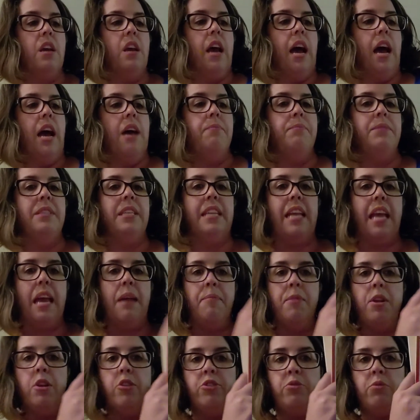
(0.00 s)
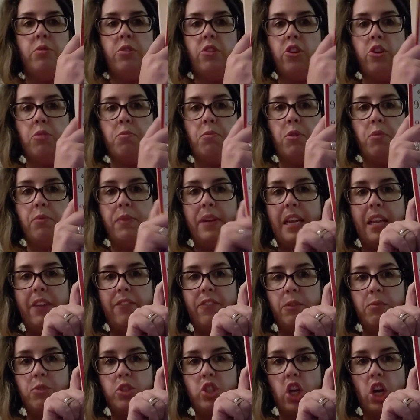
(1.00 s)
Um, today I'm going to do a little more reading
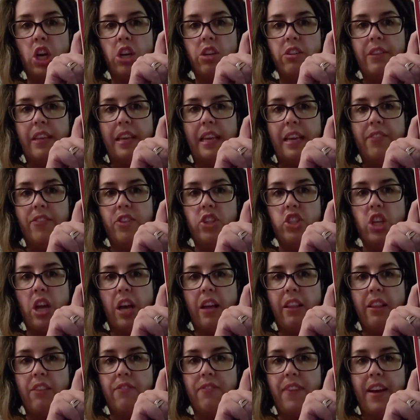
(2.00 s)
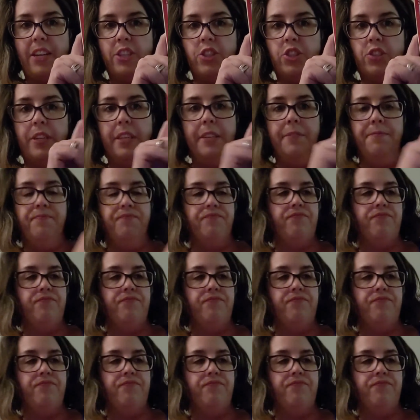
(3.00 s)
from Charlie and the Chocolate Factory.